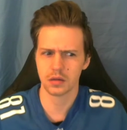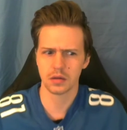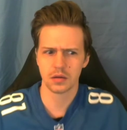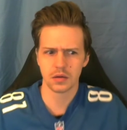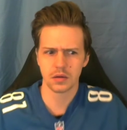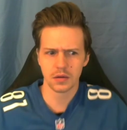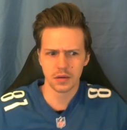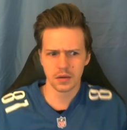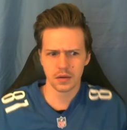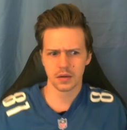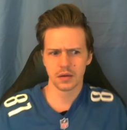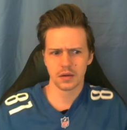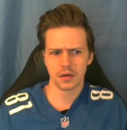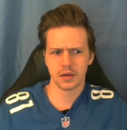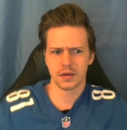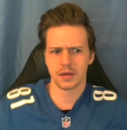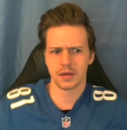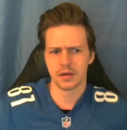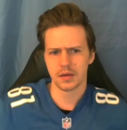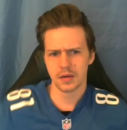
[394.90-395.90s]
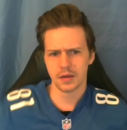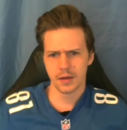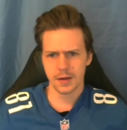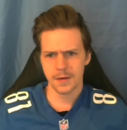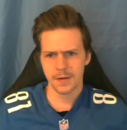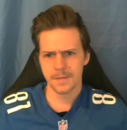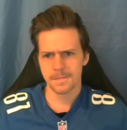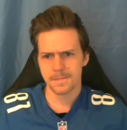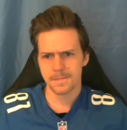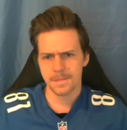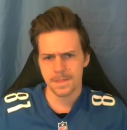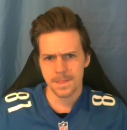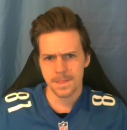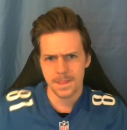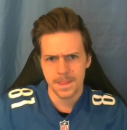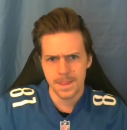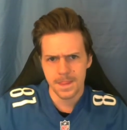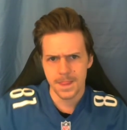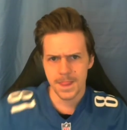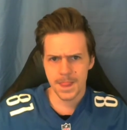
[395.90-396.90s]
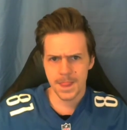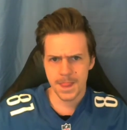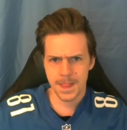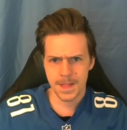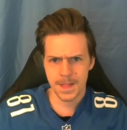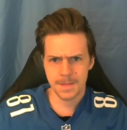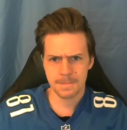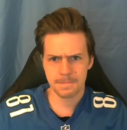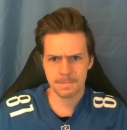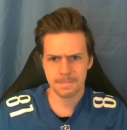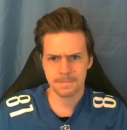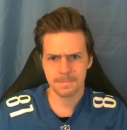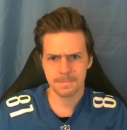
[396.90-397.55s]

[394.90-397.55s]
Nothing is said.